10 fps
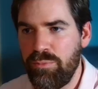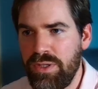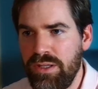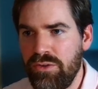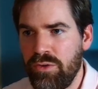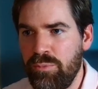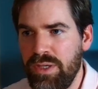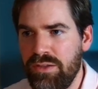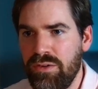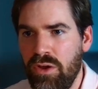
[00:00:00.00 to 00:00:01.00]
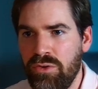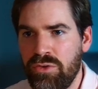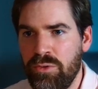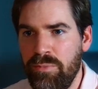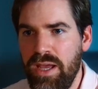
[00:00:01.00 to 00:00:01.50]
p.picked
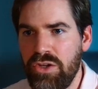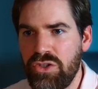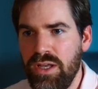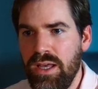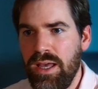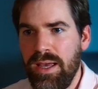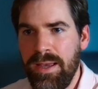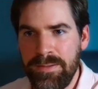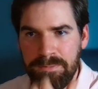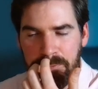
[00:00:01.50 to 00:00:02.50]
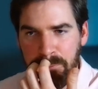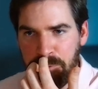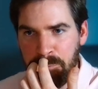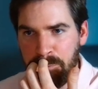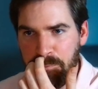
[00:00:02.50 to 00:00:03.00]
underscore mesh, and
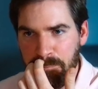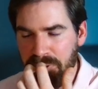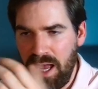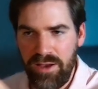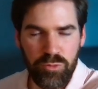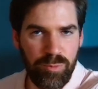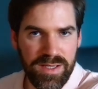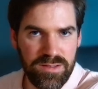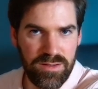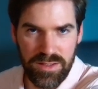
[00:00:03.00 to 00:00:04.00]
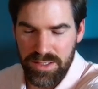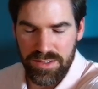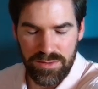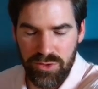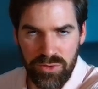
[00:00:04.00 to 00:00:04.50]
you have to pass
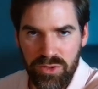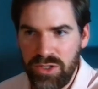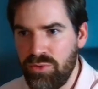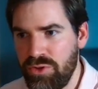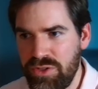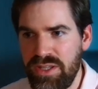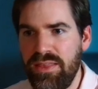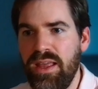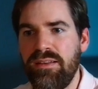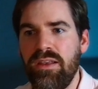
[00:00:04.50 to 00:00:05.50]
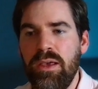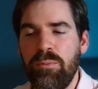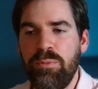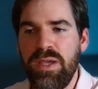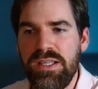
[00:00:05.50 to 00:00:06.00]
this. You don't need to understand that,
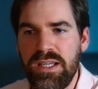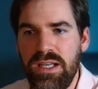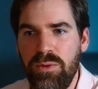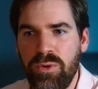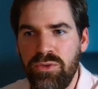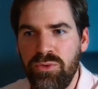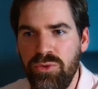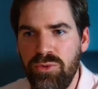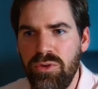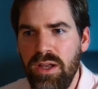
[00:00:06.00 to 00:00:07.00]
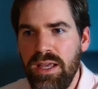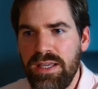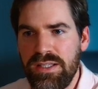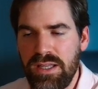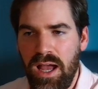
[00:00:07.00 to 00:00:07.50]
but basically what you do
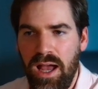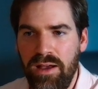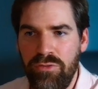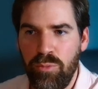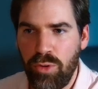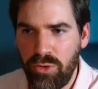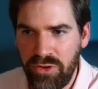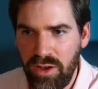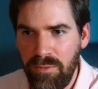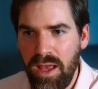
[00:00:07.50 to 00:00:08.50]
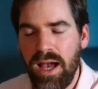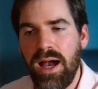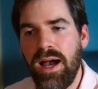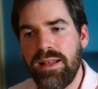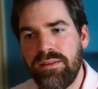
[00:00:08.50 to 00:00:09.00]
is have the plotter
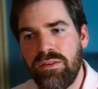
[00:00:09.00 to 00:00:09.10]
add